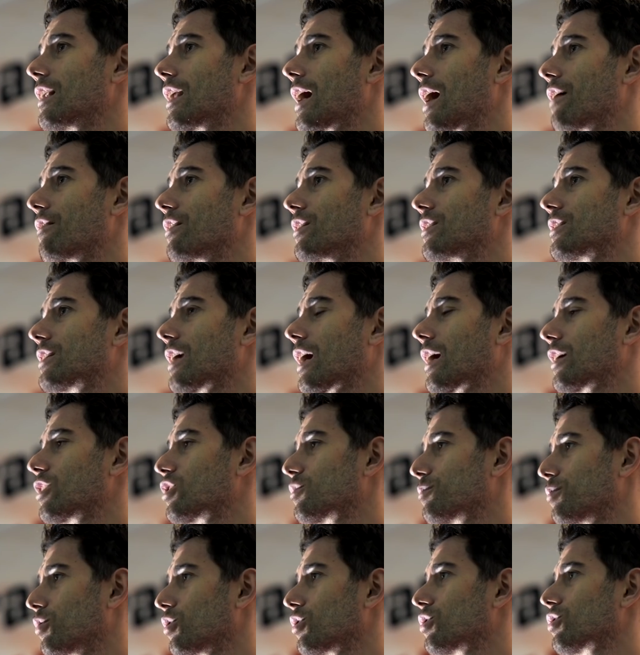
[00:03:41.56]
having some
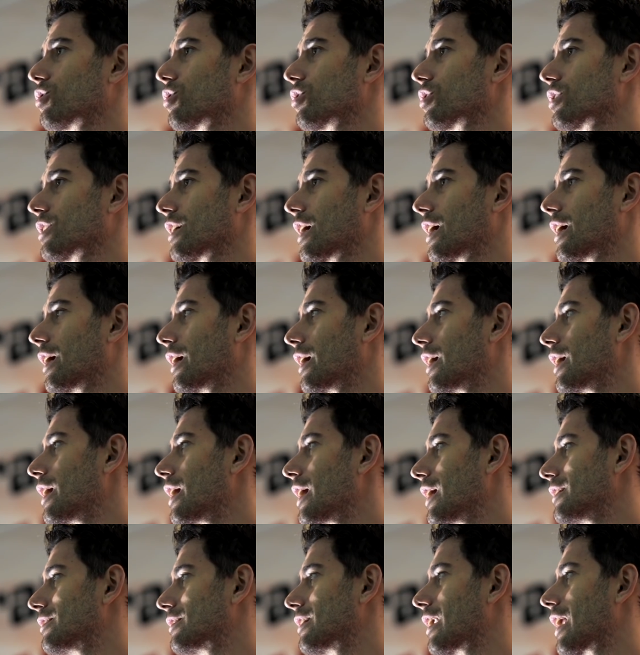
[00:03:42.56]
sponsors and
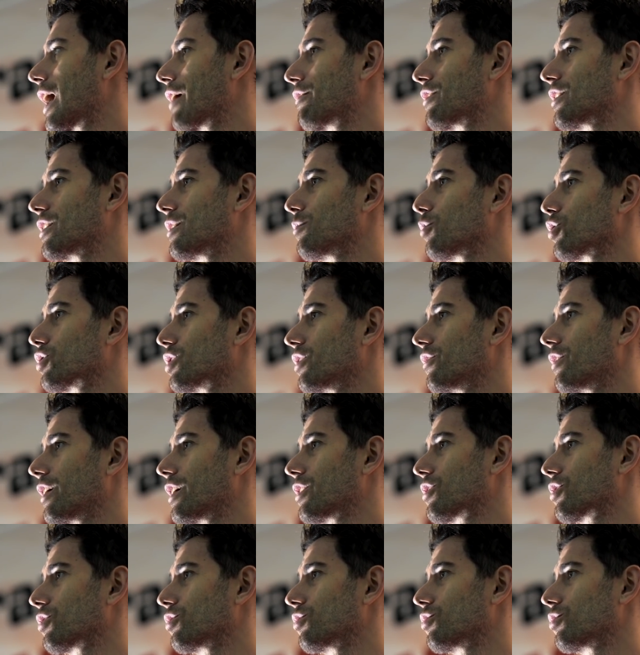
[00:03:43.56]
still having the
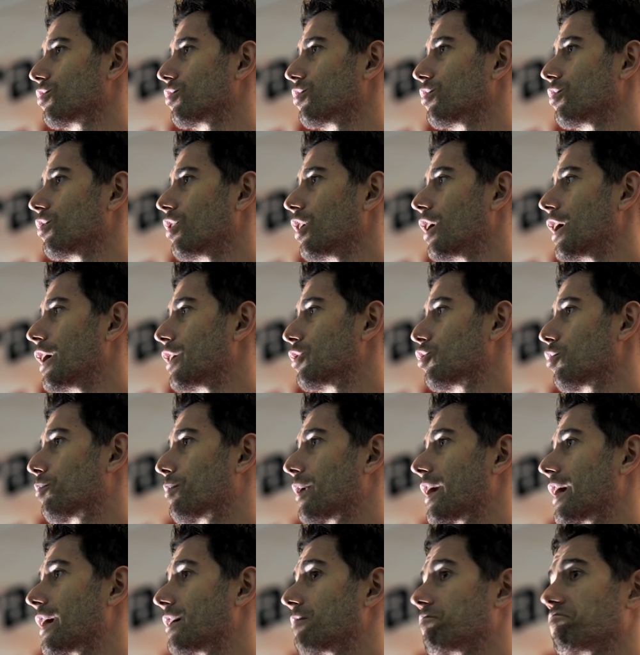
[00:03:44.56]
motivation to
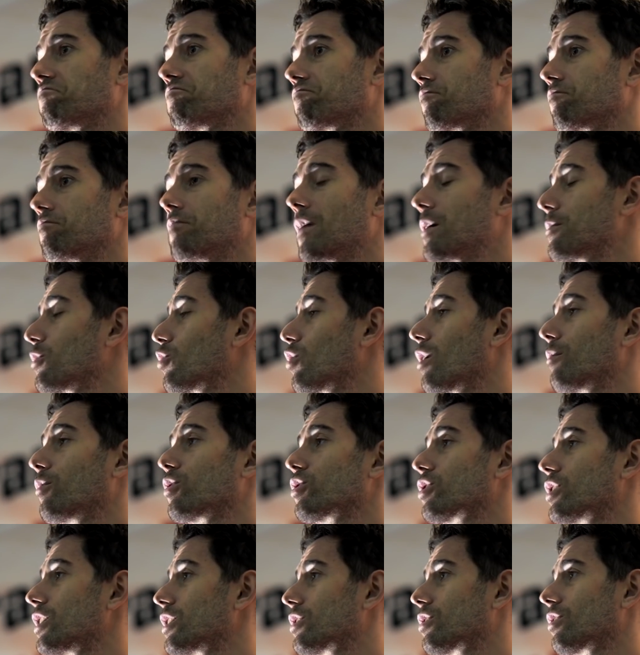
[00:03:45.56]
play maybe one more
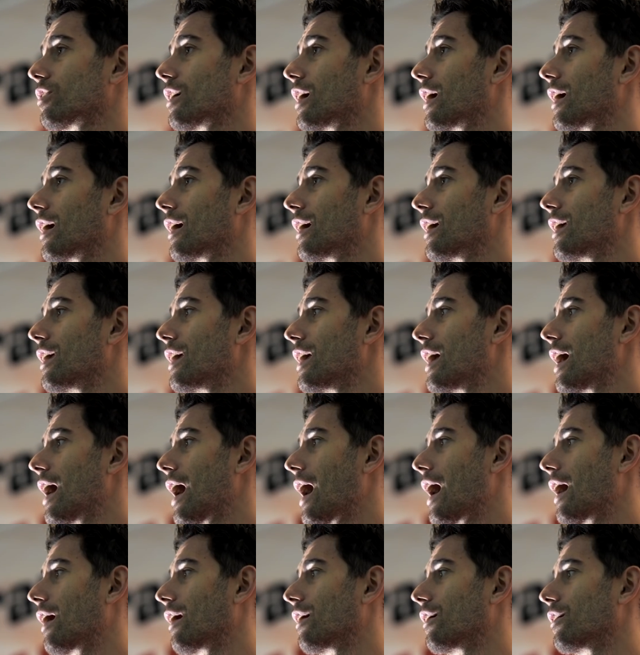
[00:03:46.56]
season.
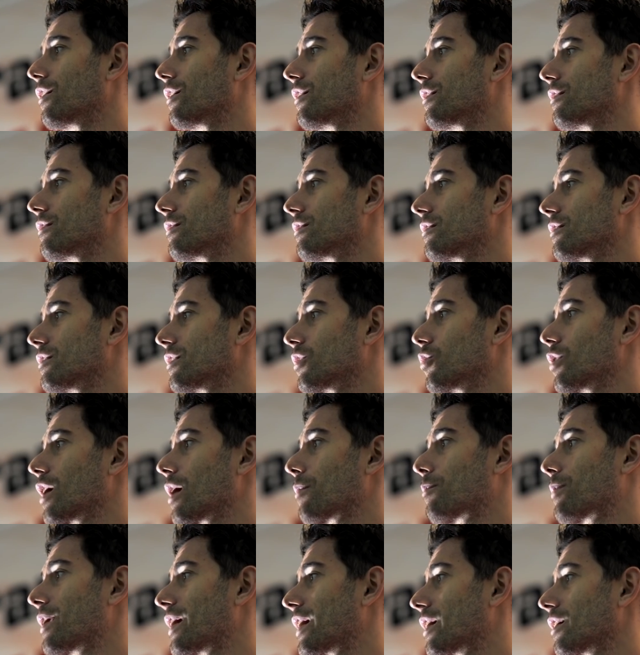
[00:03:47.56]
And we are
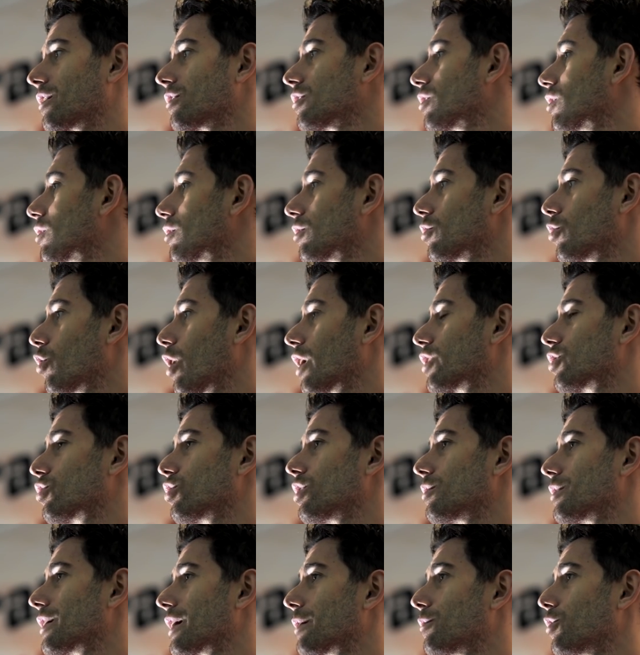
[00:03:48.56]
playing 1
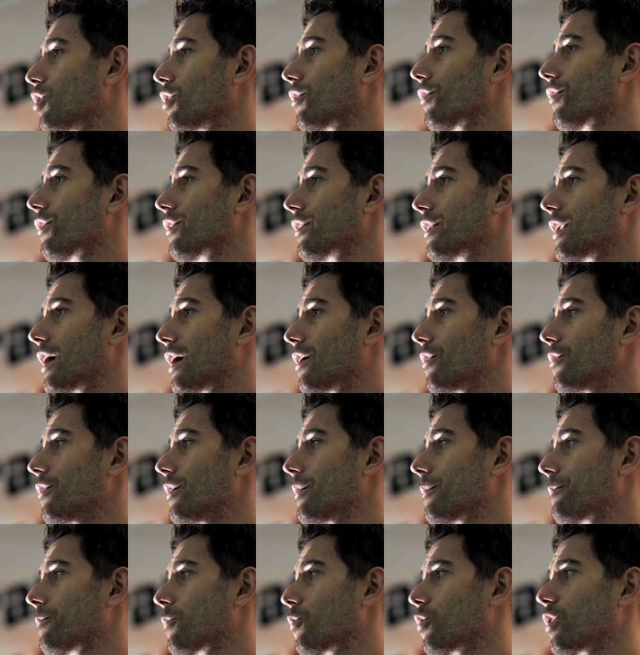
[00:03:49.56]
tournament a month now.
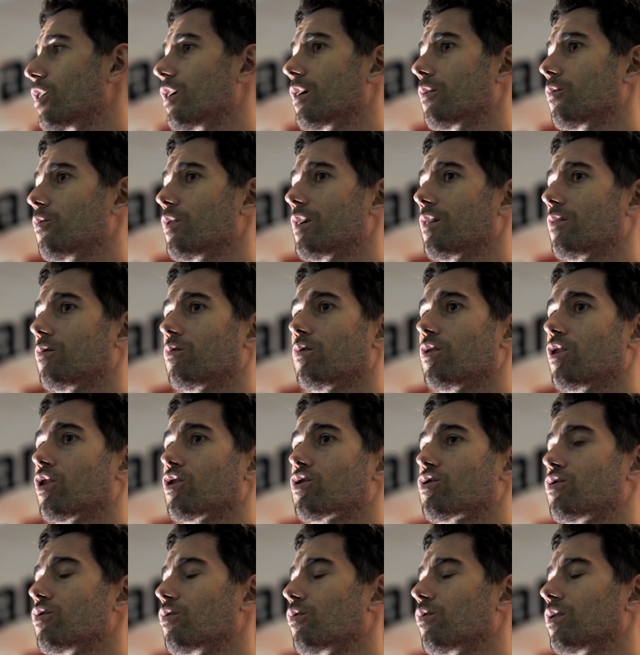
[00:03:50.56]
We're not
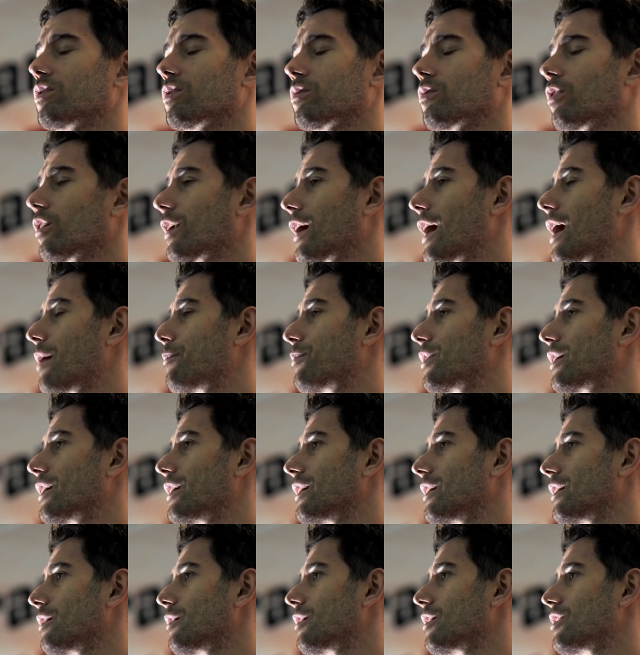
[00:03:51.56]
sure what's going to happen
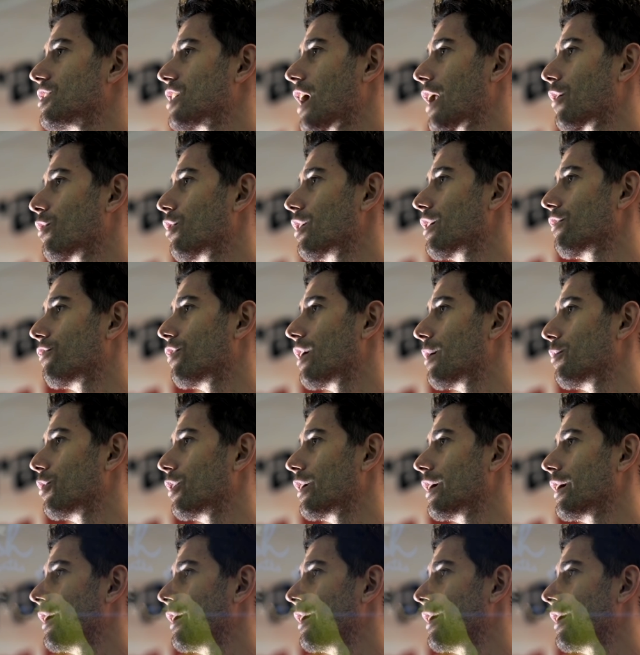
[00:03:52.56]
in January, February,